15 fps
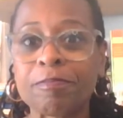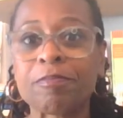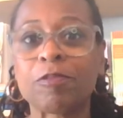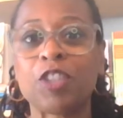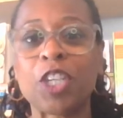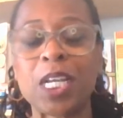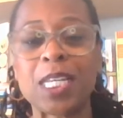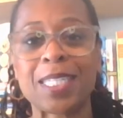
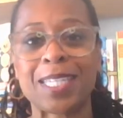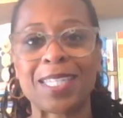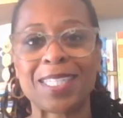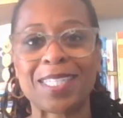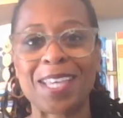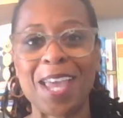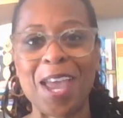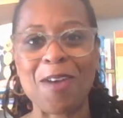
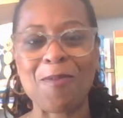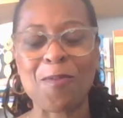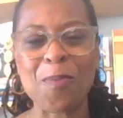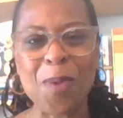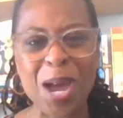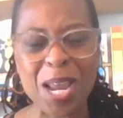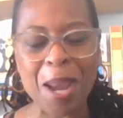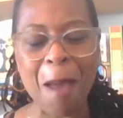Genesis. And
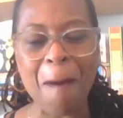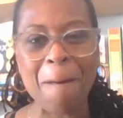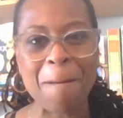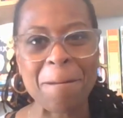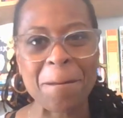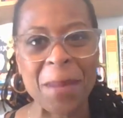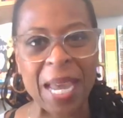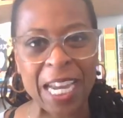one
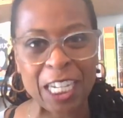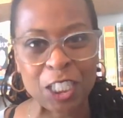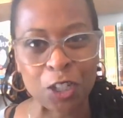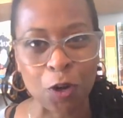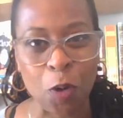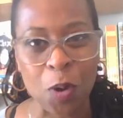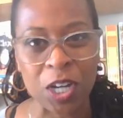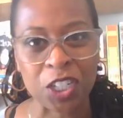
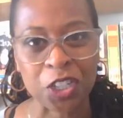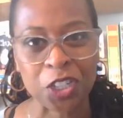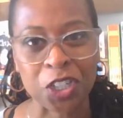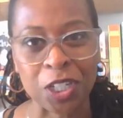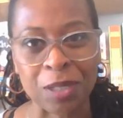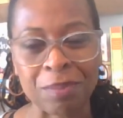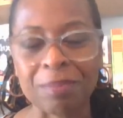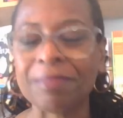major
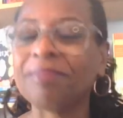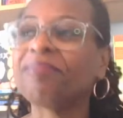question: